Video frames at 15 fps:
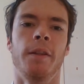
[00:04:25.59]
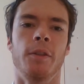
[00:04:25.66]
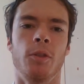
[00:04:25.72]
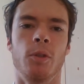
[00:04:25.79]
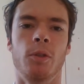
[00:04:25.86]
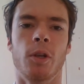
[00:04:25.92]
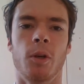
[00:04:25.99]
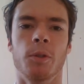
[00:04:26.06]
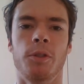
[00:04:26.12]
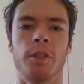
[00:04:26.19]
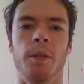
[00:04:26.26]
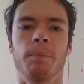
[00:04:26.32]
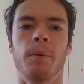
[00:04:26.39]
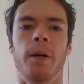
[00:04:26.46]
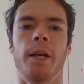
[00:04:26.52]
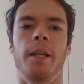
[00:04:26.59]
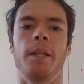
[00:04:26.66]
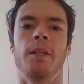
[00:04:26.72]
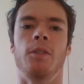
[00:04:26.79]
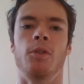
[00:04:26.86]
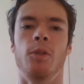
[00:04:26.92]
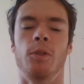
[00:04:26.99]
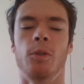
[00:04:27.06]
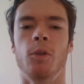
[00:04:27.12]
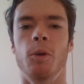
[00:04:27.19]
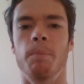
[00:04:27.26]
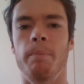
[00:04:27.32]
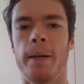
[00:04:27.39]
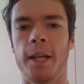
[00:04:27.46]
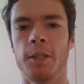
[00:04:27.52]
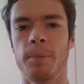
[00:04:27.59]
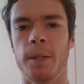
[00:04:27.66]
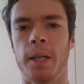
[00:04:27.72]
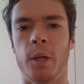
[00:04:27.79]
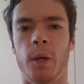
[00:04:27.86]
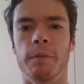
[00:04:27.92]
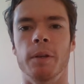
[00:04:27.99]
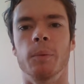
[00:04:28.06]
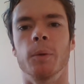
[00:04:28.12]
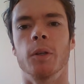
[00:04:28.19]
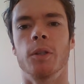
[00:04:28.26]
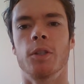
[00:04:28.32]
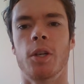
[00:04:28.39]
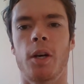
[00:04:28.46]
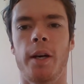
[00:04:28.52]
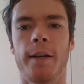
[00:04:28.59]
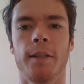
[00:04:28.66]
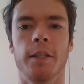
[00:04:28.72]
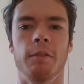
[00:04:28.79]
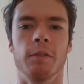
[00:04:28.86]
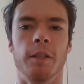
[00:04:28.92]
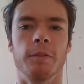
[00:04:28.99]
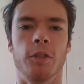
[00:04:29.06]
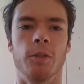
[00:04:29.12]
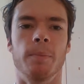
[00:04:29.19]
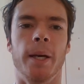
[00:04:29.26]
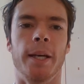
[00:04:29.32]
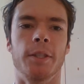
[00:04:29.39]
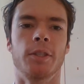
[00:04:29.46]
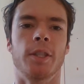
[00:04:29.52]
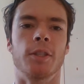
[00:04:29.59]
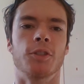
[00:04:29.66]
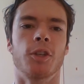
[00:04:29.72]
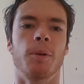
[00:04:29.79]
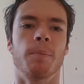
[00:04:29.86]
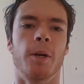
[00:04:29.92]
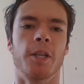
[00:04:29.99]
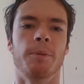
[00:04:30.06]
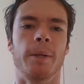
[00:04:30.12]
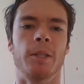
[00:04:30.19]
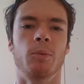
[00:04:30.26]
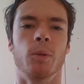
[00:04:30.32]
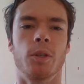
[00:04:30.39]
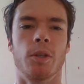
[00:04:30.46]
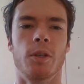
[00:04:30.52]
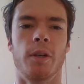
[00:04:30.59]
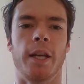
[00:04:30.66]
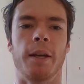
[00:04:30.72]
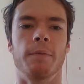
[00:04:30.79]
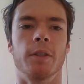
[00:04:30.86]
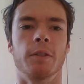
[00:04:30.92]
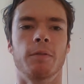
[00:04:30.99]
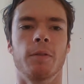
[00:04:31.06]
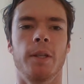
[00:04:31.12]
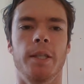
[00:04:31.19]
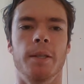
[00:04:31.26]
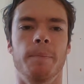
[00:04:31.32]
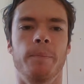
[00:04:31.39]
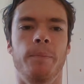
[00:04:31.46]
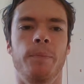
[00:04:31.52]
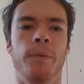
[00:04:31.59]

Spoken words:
The new goals set by NewsCorp management, however, were entirely revenue-based, and so Myspace would not have this freedom.